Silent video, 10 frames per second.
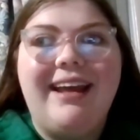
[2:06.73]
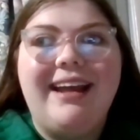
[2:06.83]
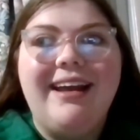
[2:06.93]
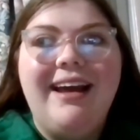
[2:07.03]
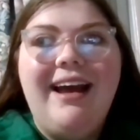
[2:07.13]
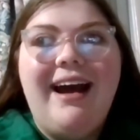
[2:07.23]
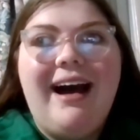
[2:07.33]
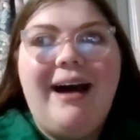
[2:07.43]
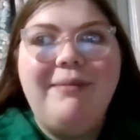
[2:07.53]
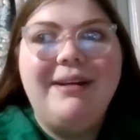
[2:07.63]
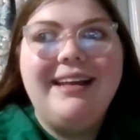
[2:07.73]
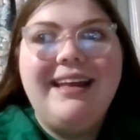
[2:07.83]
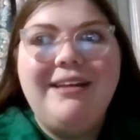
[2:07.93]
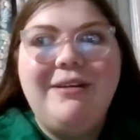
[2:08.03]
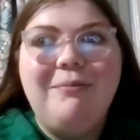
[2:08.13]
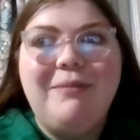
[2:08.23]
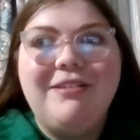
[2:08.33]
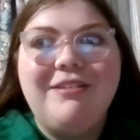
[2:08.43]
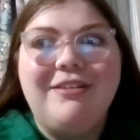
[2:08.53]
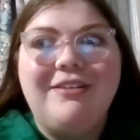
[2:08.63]
like, I'm gonna get you,
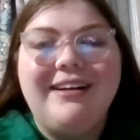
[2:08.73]
Mr.